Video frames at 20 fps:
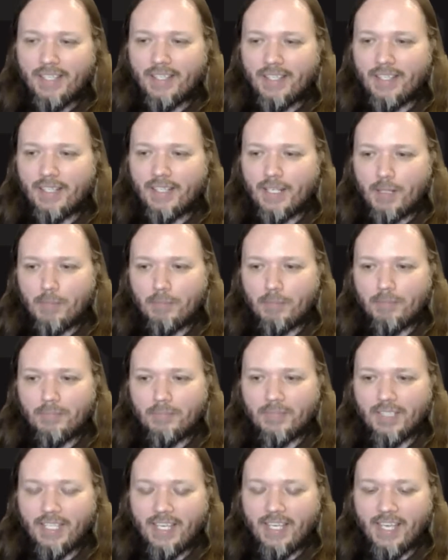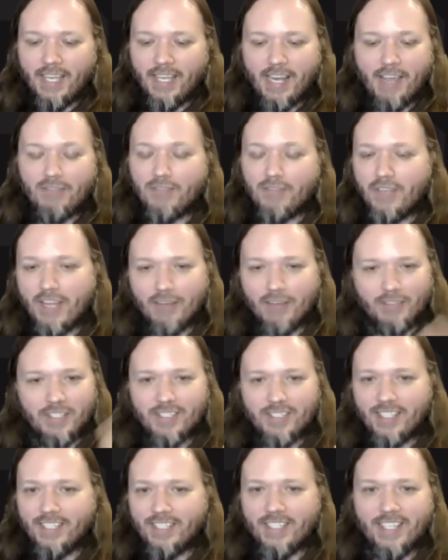And I've never
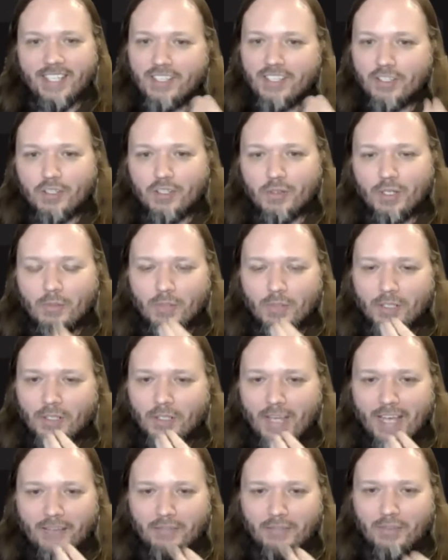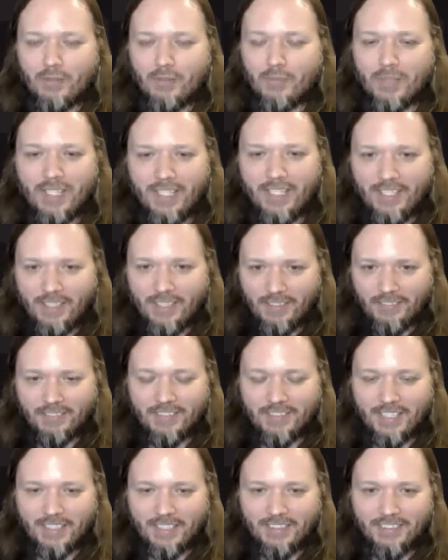seen an industry where you have three
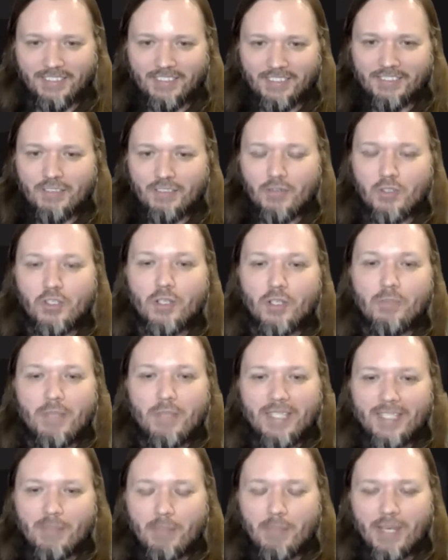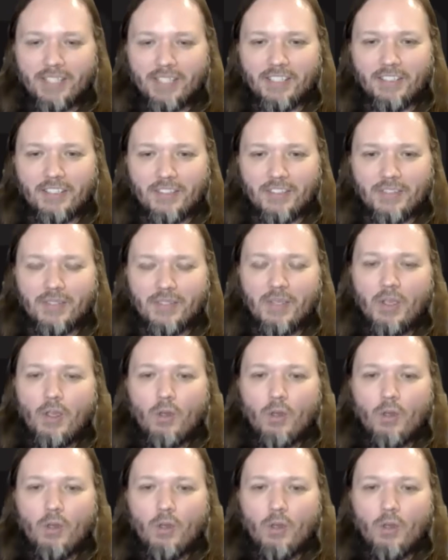that should be competitors